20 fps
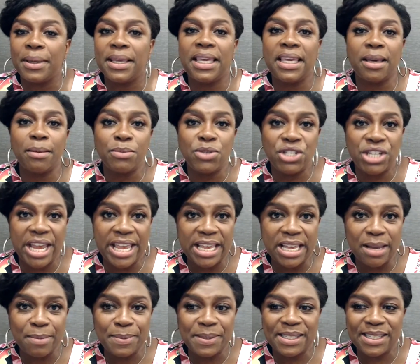
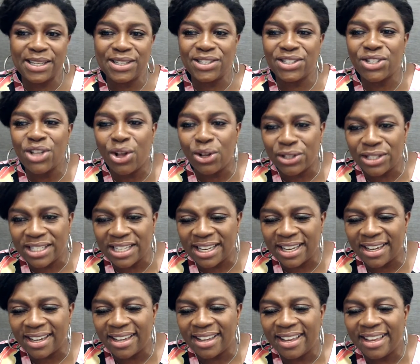kimjacobsconsulting.com.